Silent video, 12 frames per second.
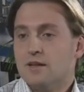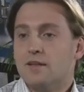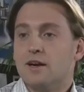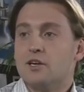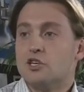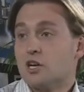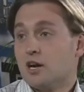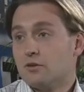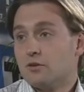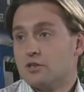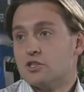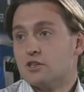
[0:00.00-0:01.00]
and then I
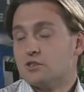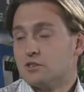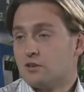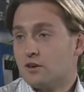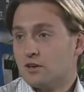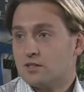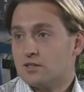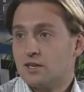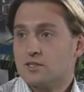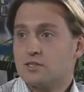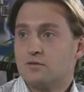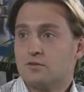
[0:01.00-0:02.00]
shadowed engineers and
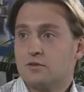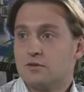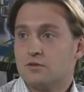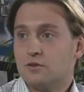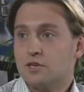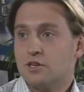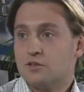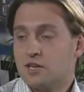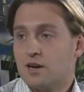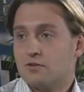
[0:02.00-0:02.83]
architects for, for oh, years oh.